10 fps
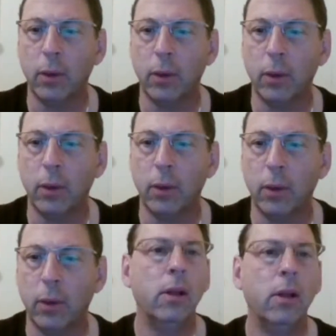The
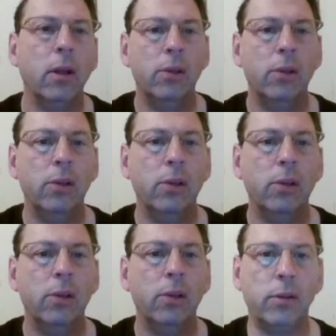graveyard of empires.
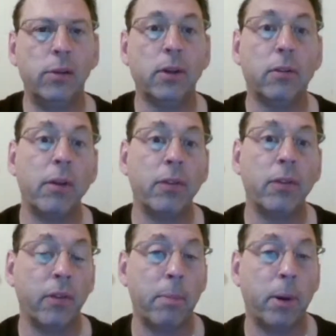Alexander's empire, the
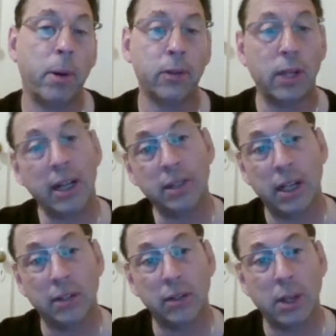Roman Empire, the
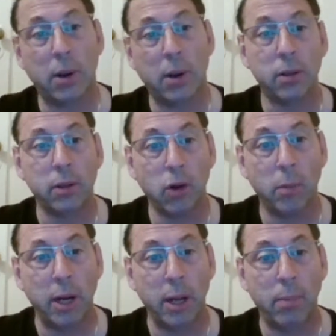British Empire,
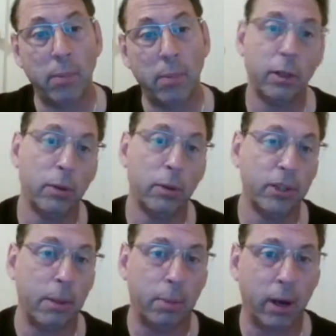and now the American
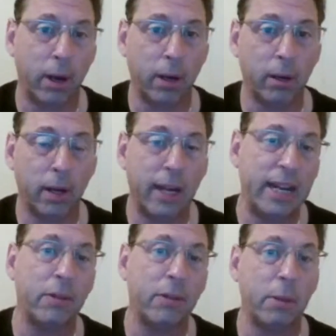Empire, right?
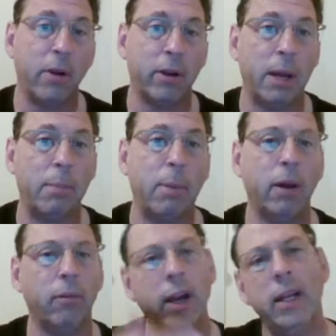That's the extent.
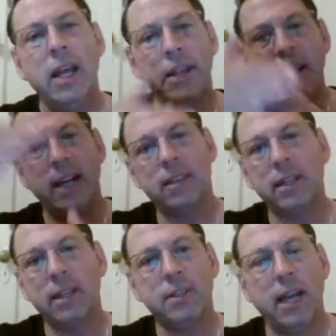You get there and you don't get
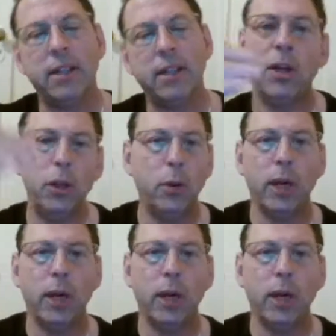any further.